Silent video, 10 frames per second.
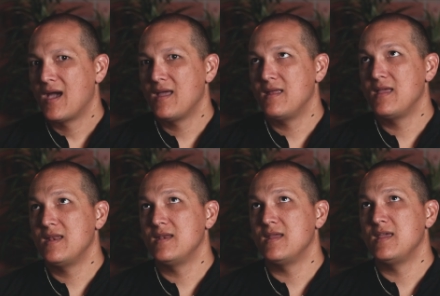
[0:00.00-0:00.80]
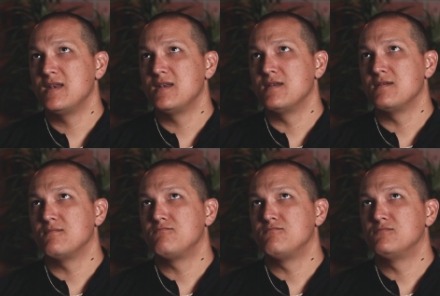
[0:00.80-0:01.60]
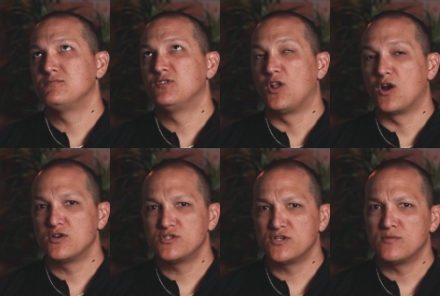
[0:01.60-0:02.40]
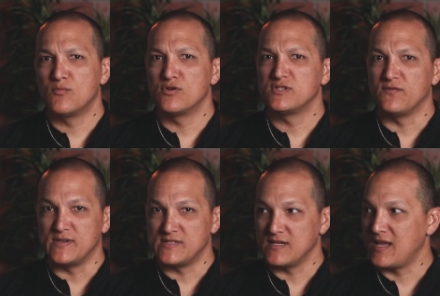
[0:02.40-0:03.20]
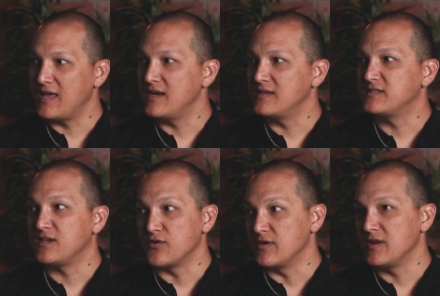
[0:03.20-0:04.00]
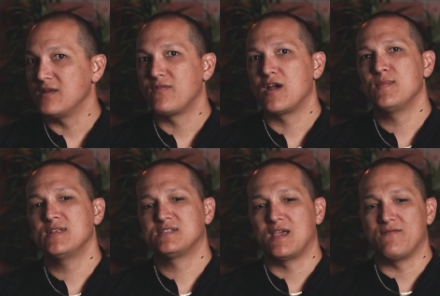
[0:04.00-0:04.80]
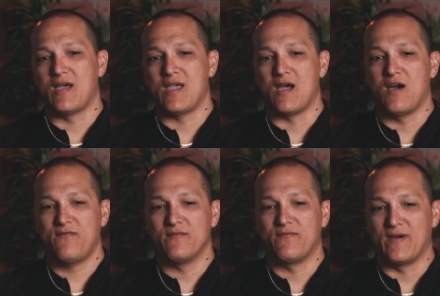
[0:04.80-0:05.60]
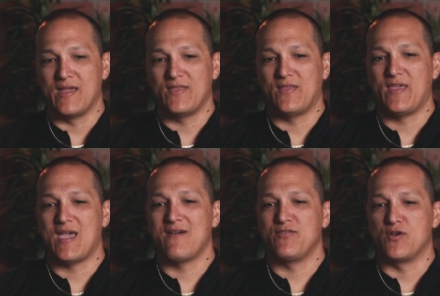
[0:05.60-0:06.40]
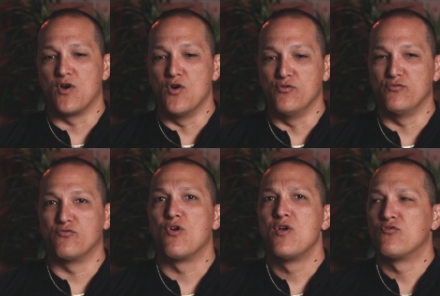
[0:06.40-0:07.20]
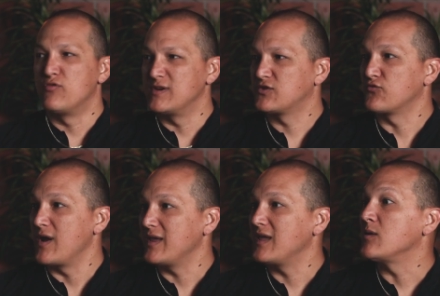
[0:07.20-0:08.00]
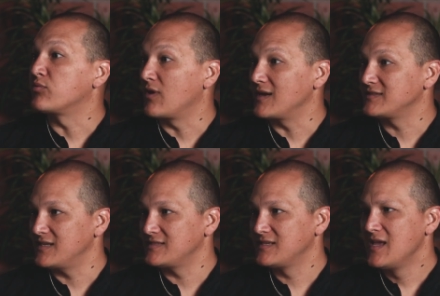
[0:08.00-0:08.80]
In larger, more sophisticated security environments, I often find that they have their own risk ranking process.